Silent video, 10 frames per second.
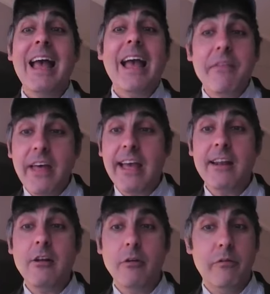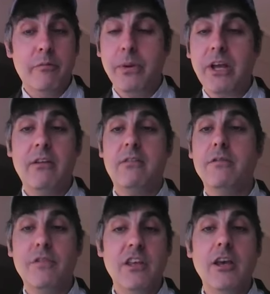And then, because
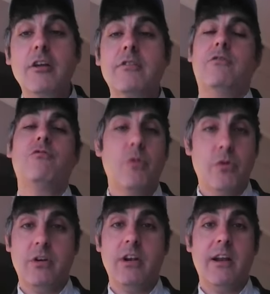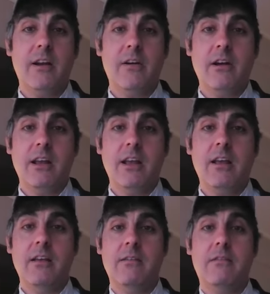of the
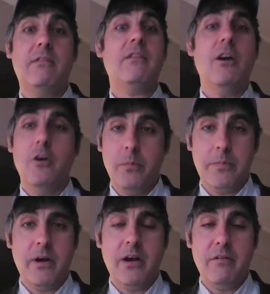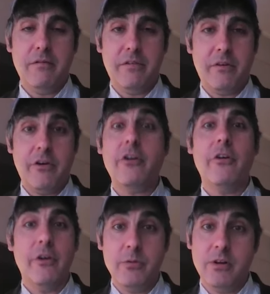extraordinary scope of
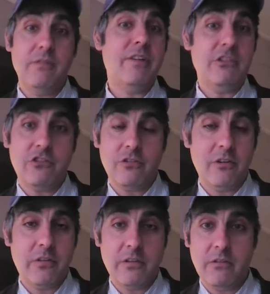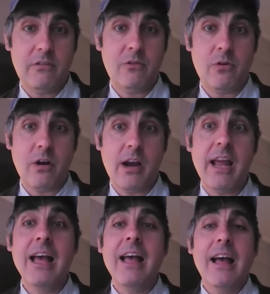her own adventure in this
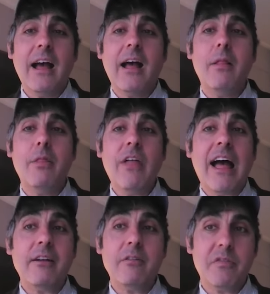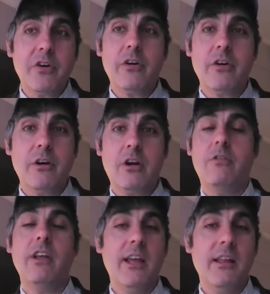story, uh, that for her
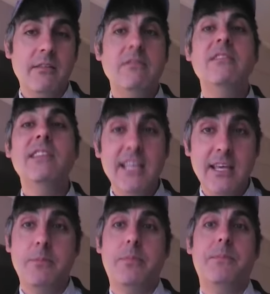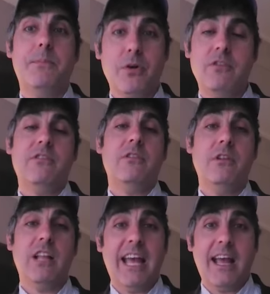creates deep
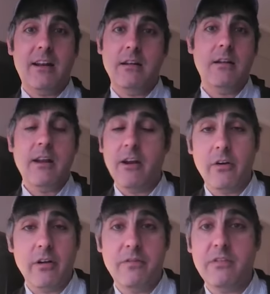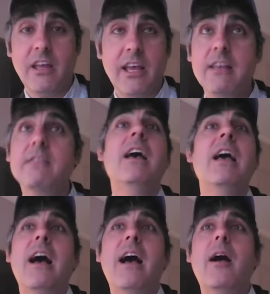personal and narrative stakes.
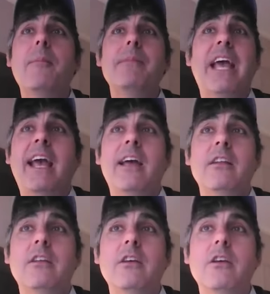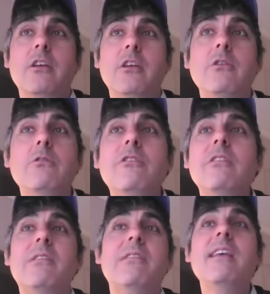Um, and you
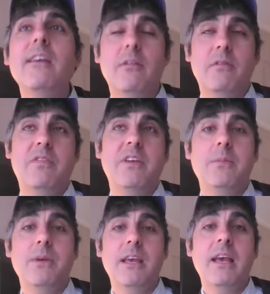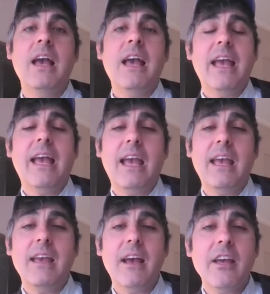just see in Phoebe
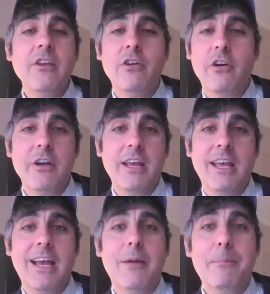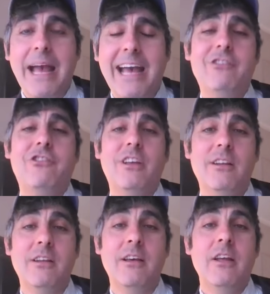a, a yearning, a
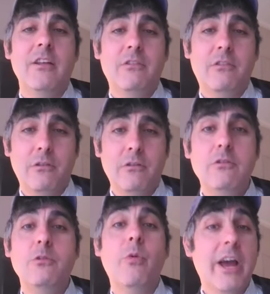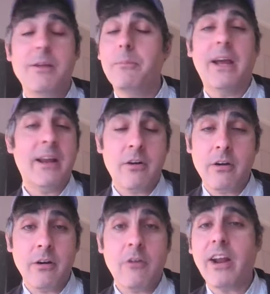passion to do right by
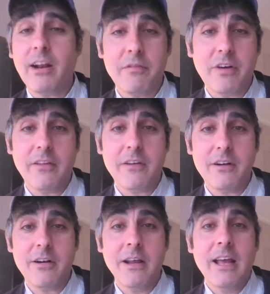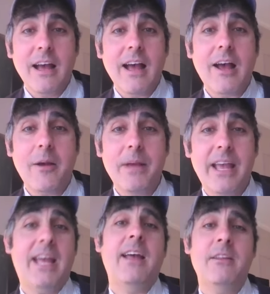her grandfather um,
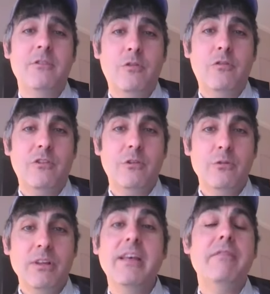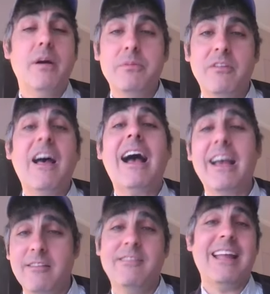and to live up to the
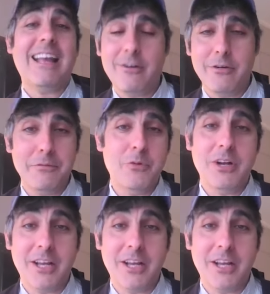highest standard of what a